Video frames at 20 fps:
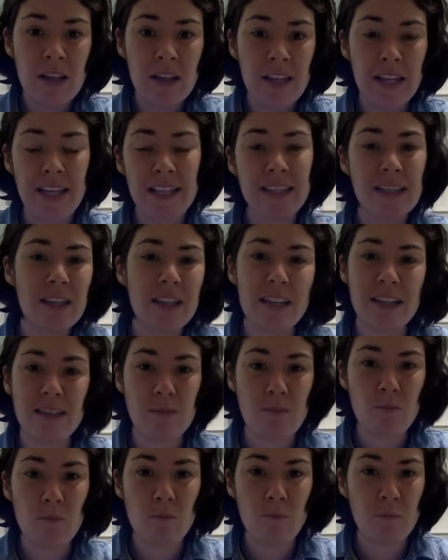like it's
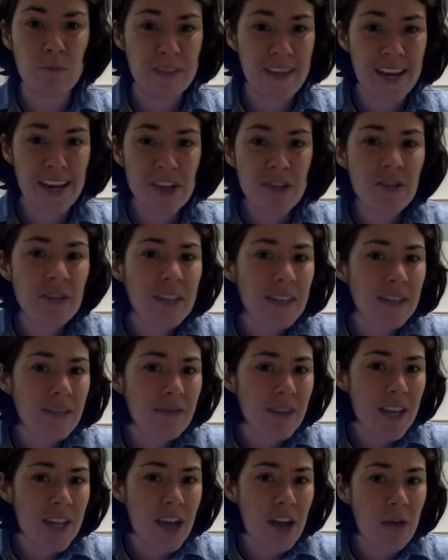dangerous if
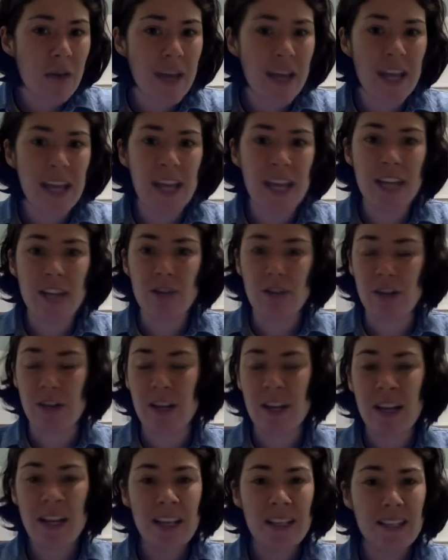they go in or
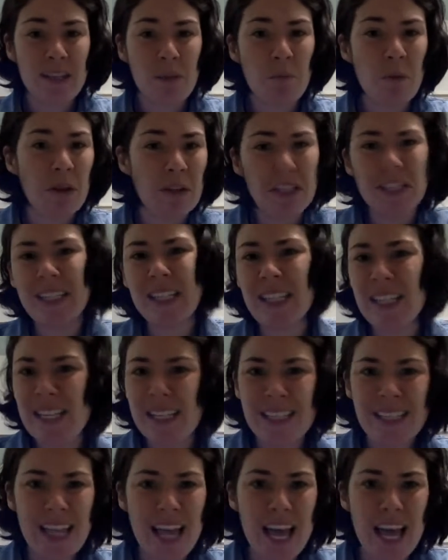someone
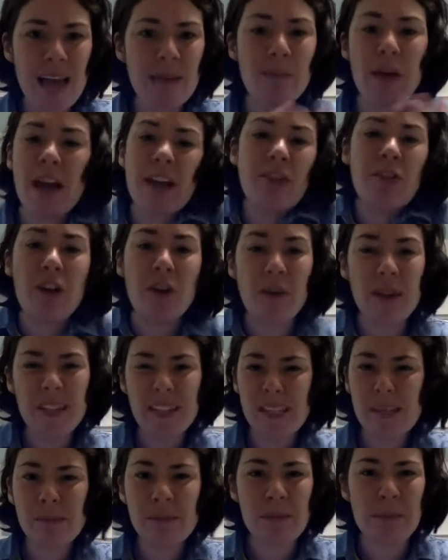sees them? I don't know. It
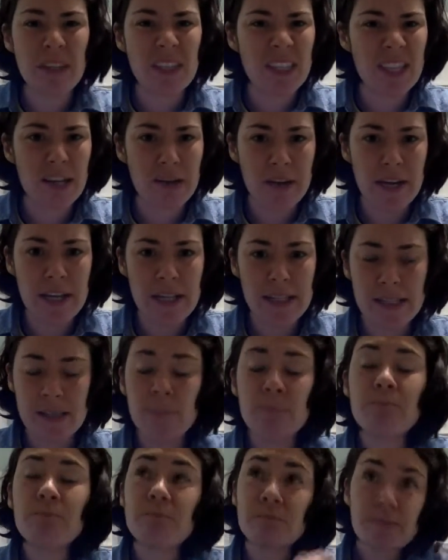seems mysterious.
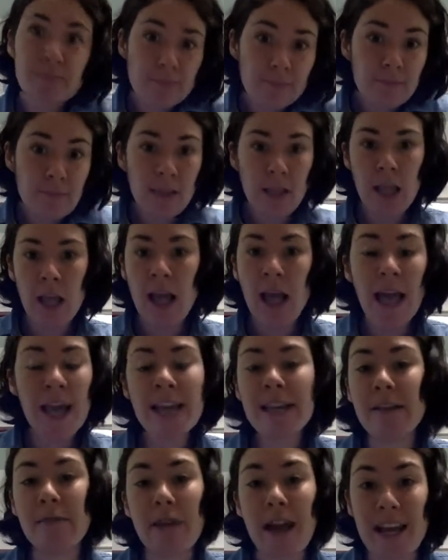
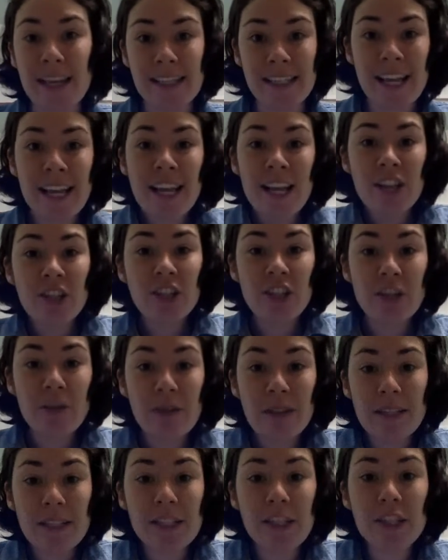Anyways, she
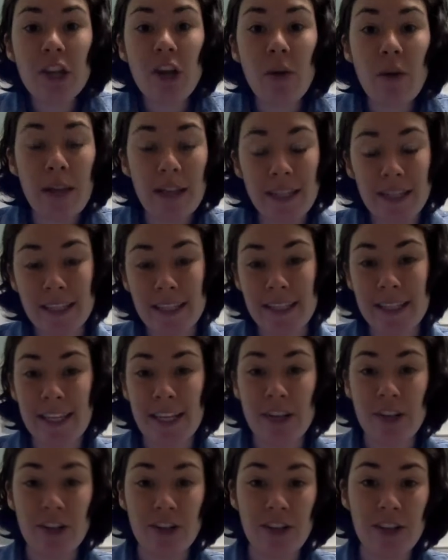wants to go in to see
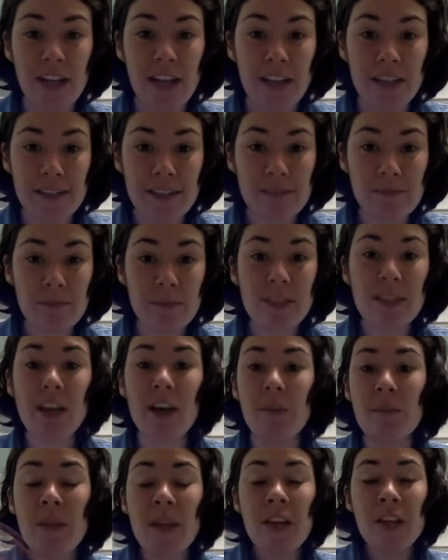her sons.
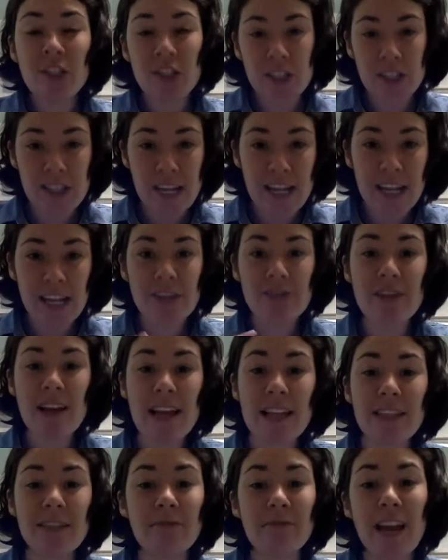So she's getting
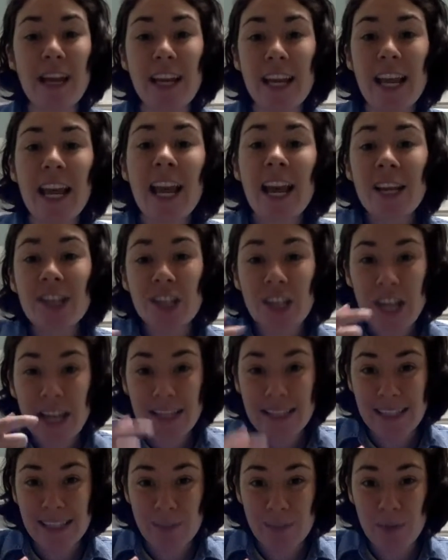dressed, ready. She has
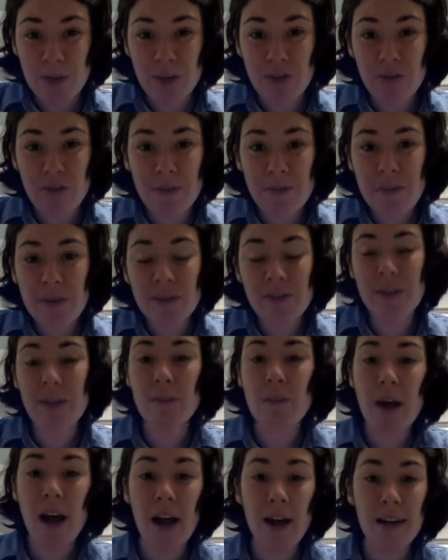this beautiful music
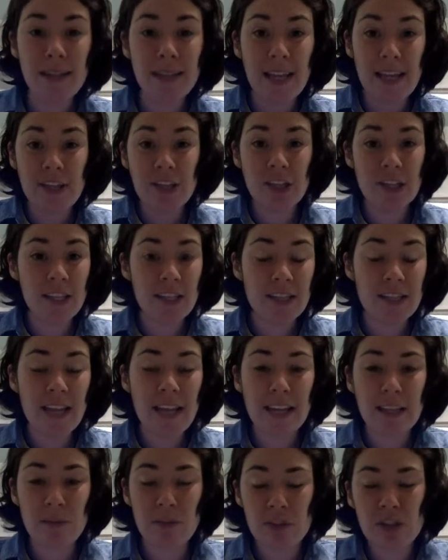box that she
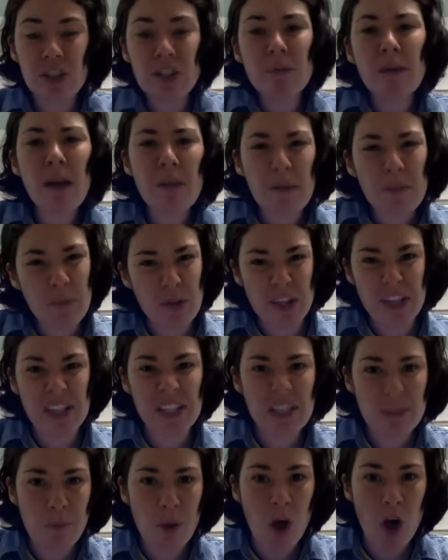takes with her. It's probably pretty
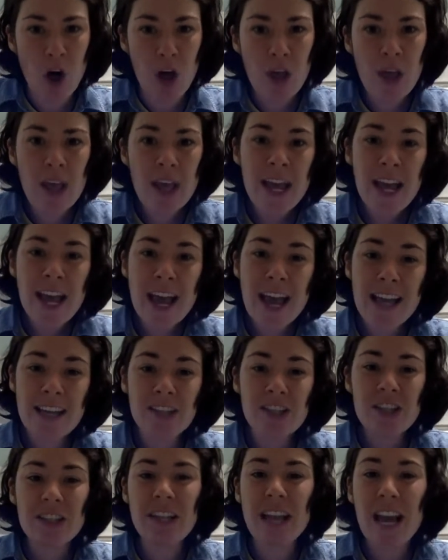small, and it's
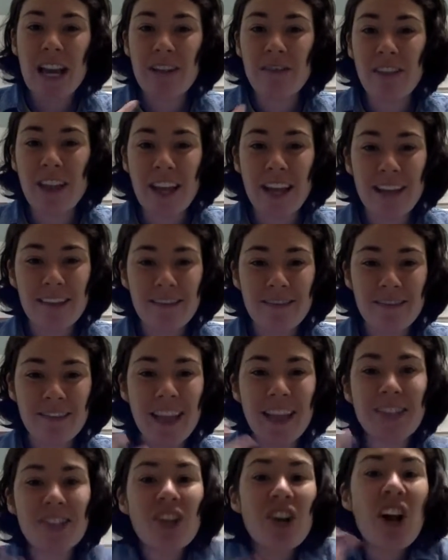just kind of like,
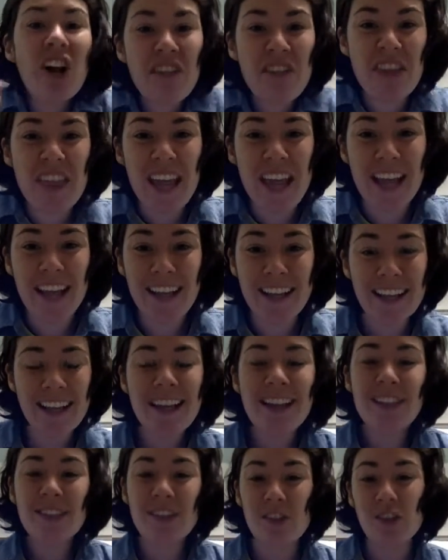that's her thing.
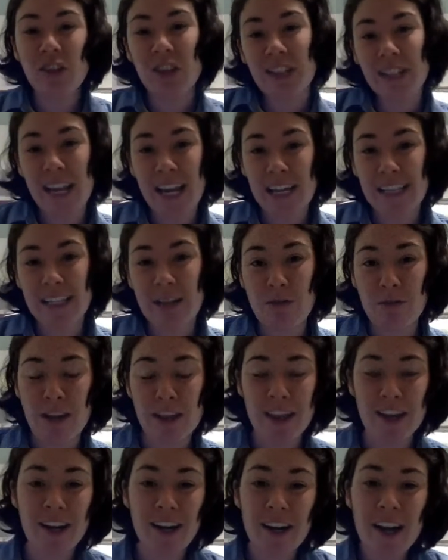So she takes it with
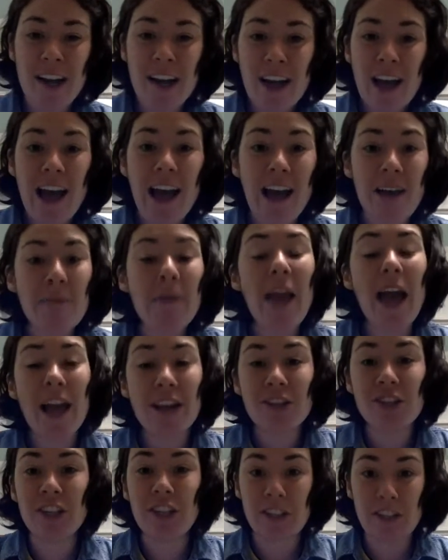her
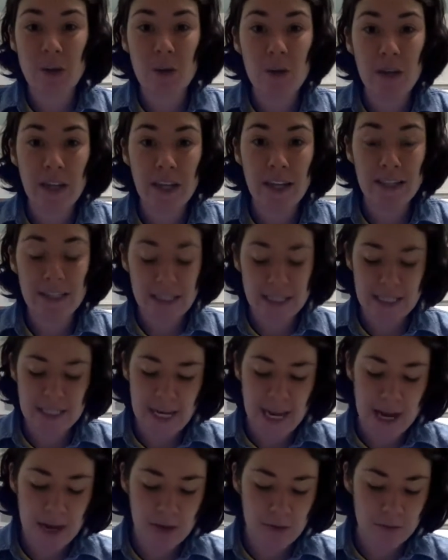as she's going into
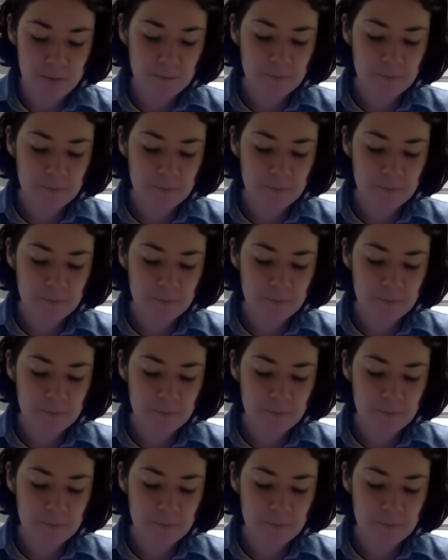town.